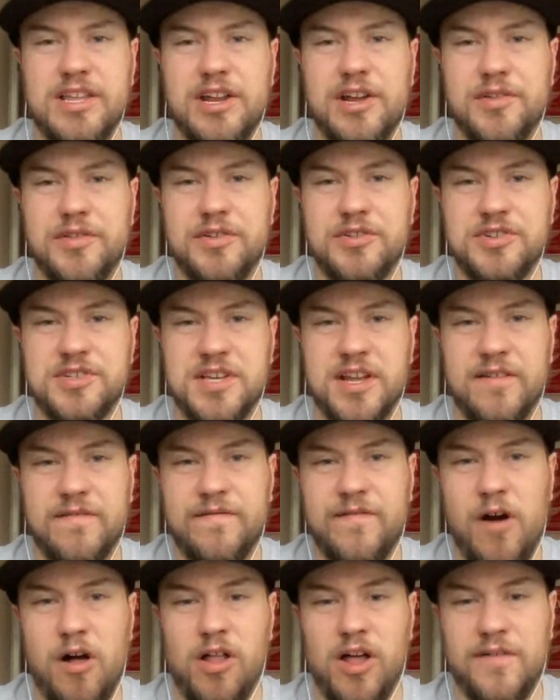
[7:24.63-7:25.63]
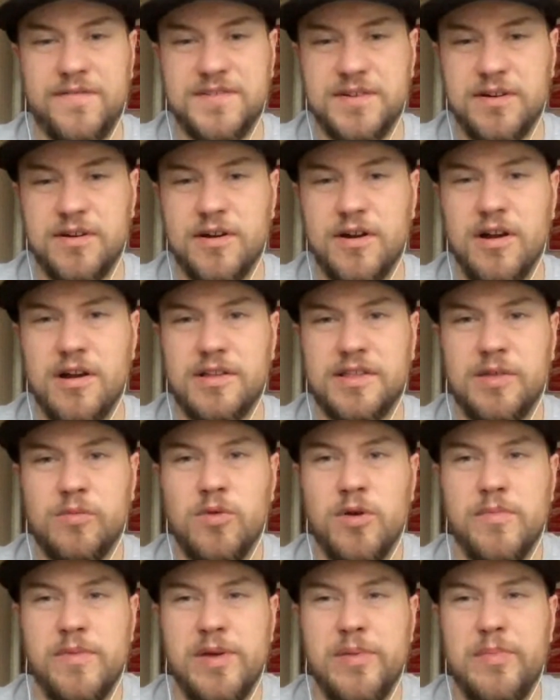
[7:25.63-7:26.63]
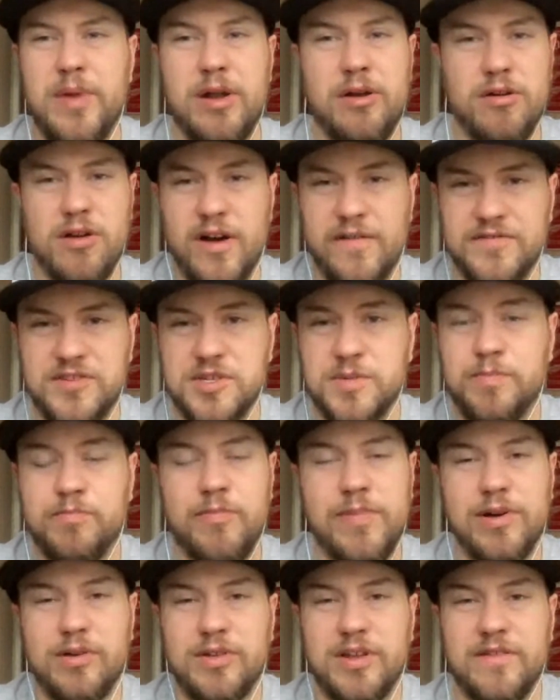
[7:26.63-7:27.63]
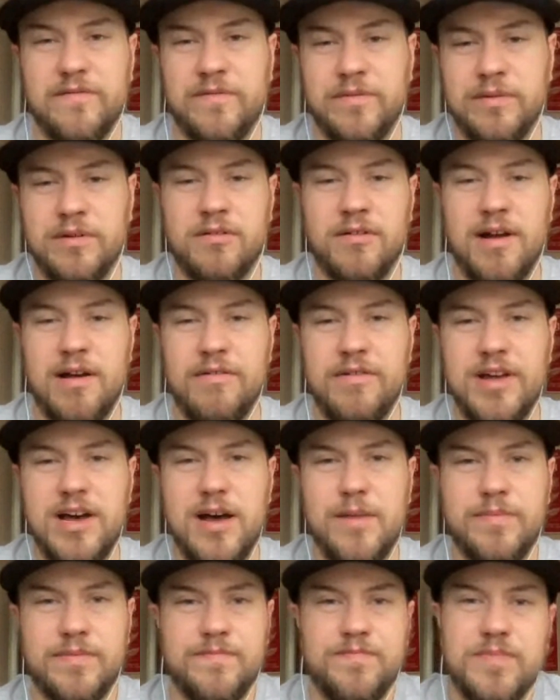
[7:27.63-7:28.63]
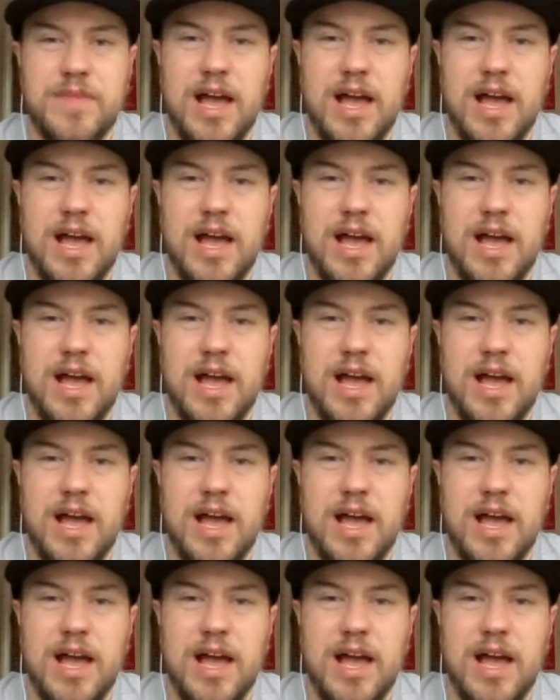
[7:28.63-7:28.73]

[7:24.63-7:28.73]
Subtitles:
they're just going to fall off to earth and we'd be better off just building from the ground up.